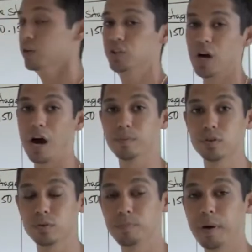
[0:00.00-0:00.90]
of your job.
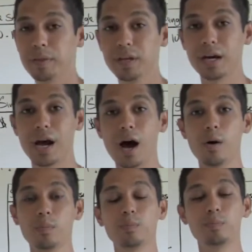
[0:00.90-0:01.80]
So depending on
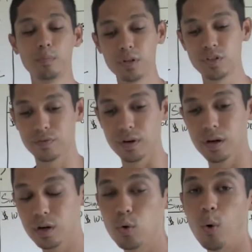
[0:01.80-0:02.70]
how much of
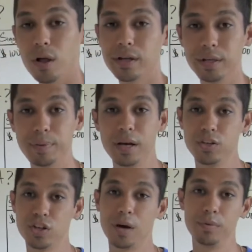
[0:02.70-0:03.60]
a quality
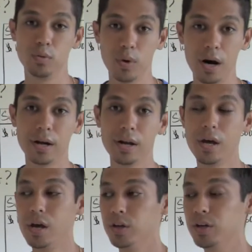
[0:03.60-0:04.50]
paint job you want,
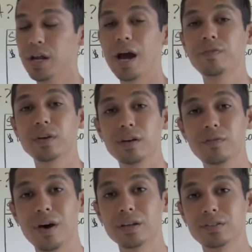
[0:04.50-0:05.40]
you're gonna have to
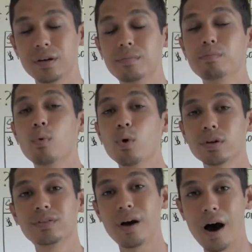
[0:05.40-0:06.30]
invest
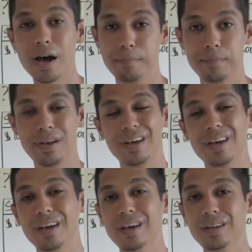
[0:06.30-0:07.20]
more time
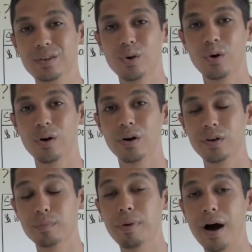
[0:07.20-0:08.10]
in
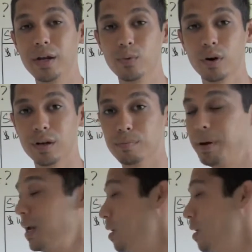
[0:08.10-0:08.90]
your body work and